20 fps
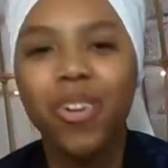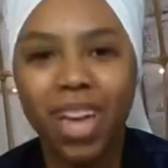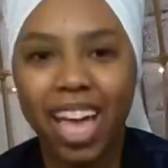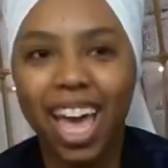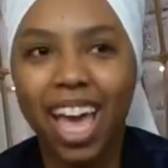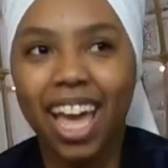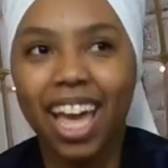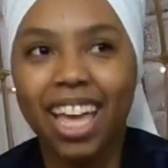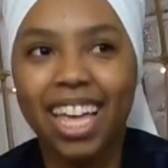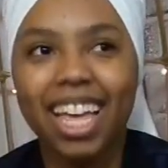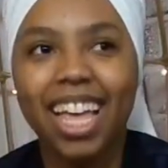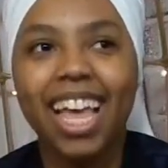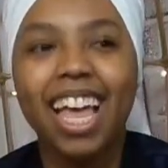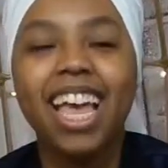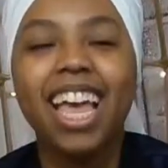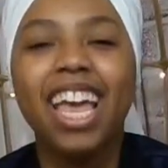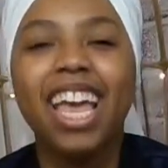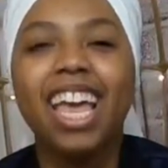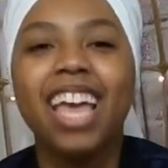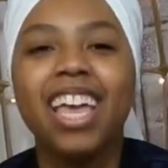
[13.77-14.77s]
okay,
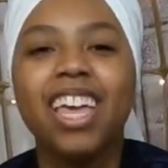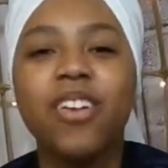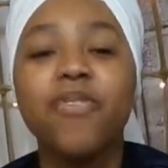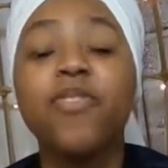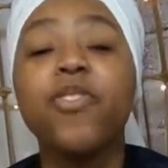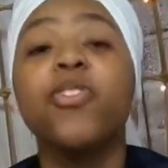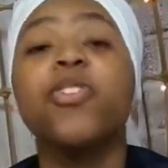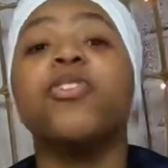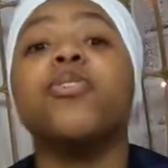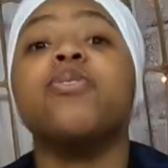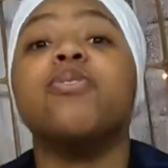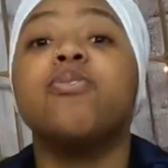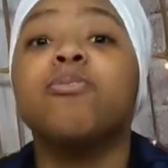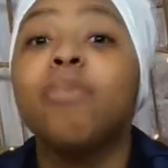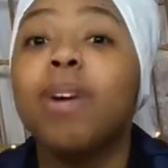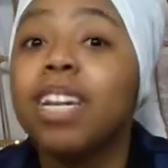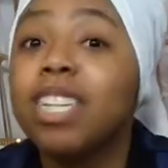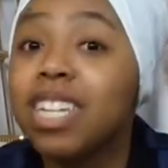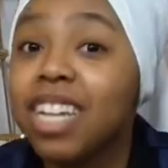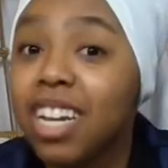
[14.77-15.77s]
if you're new
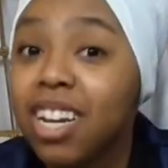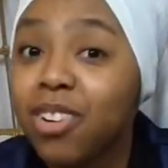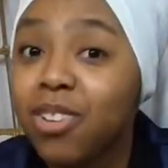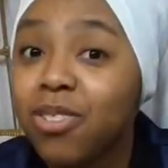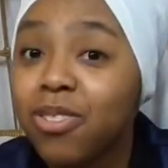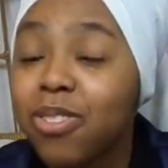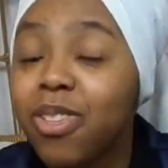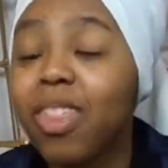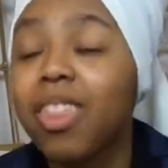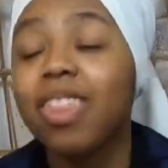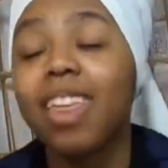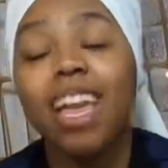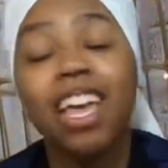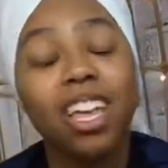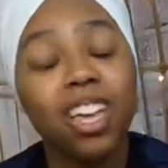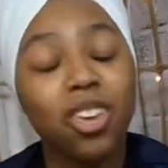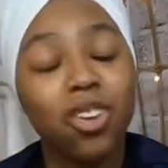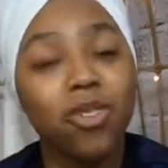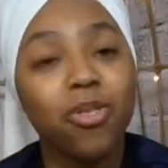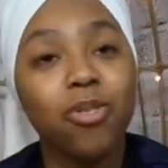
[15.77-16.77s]
to my channel,
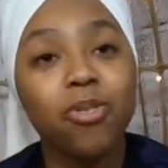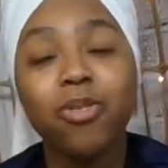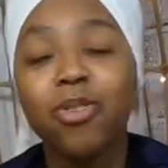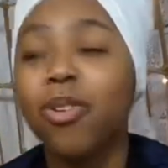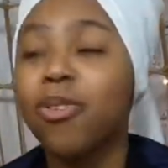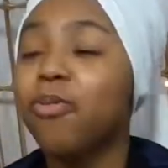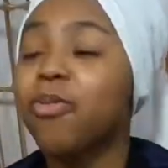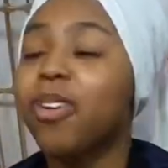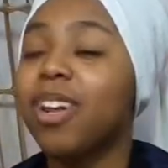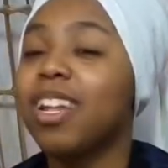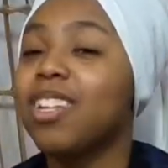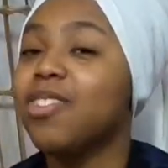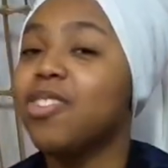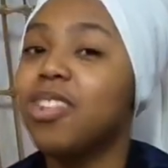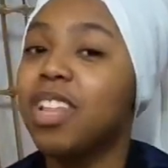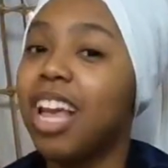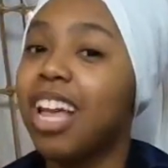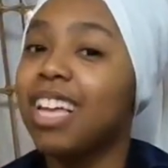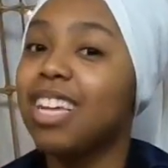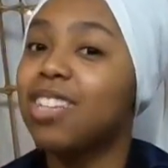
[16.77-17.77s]
thank you. Don't forget
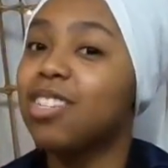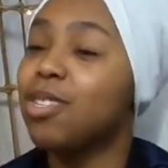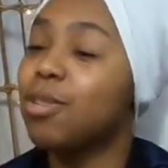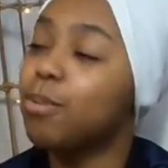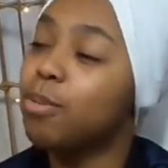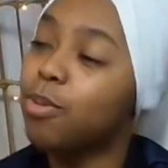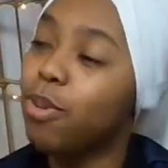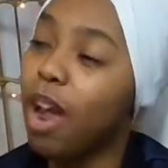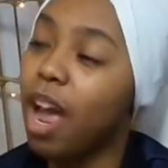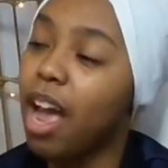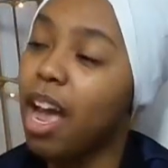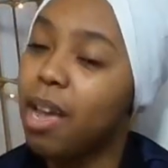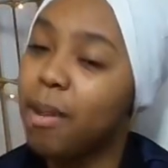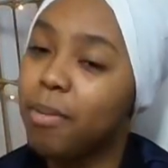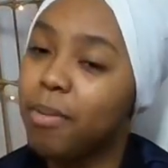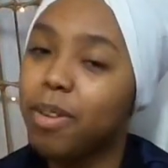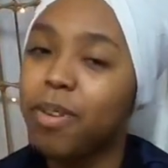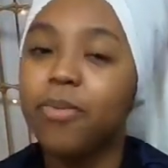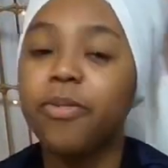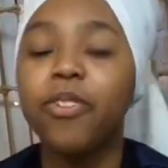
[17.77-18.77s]
to like and
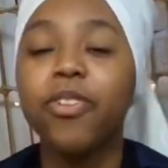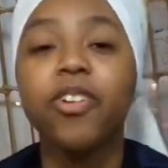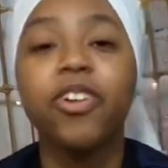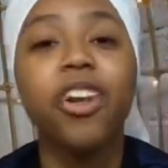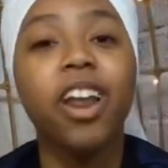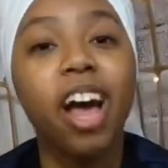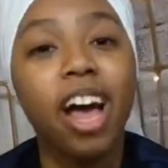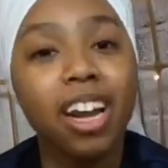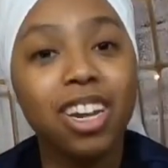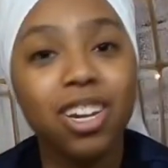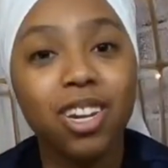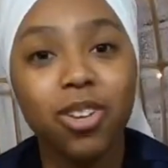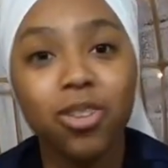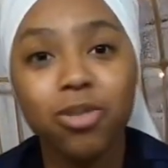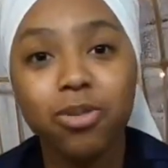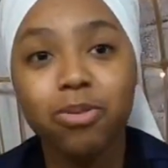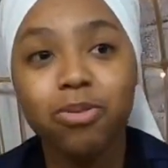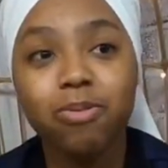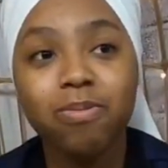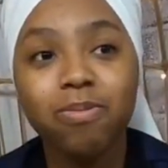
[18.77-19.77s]
subscribe. If you're not
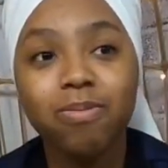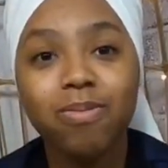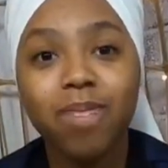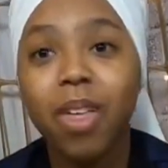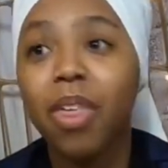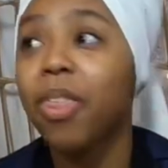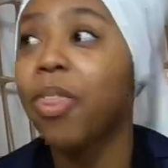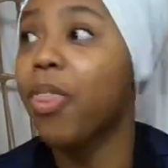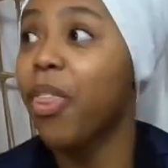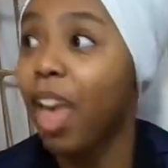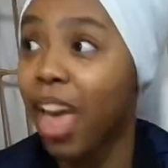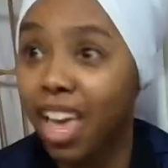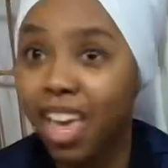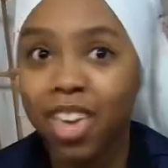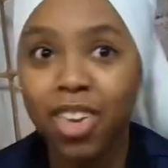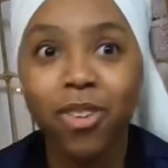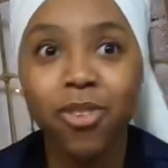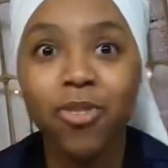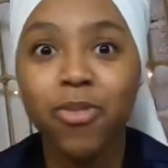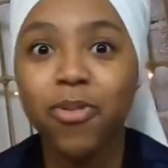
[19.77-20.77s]
new,
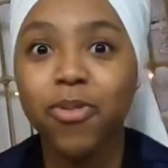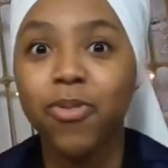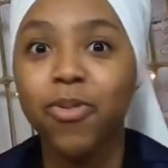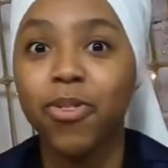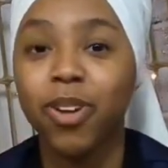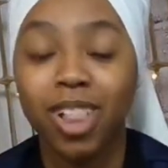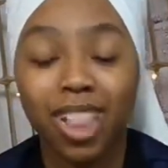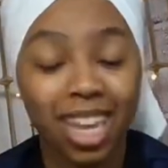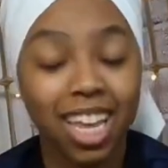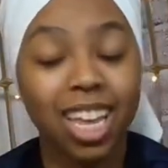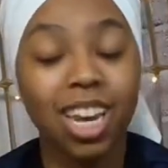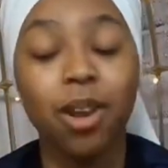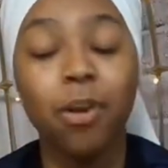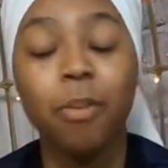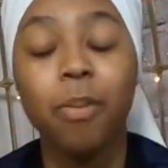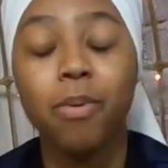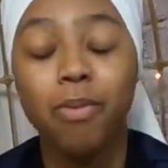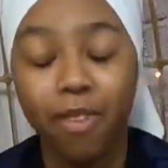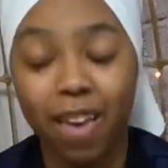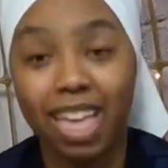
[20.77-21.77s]
thank you for clicking
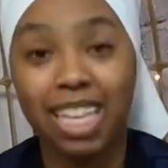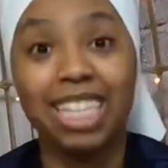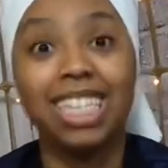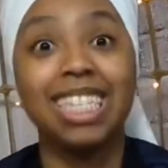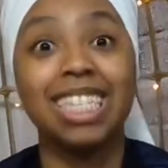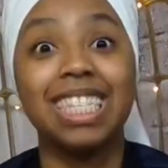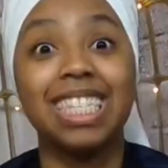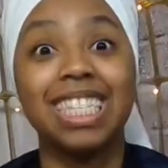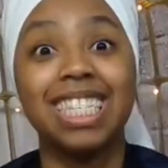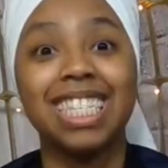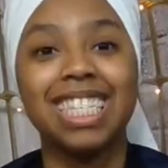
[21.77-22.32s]
on my face.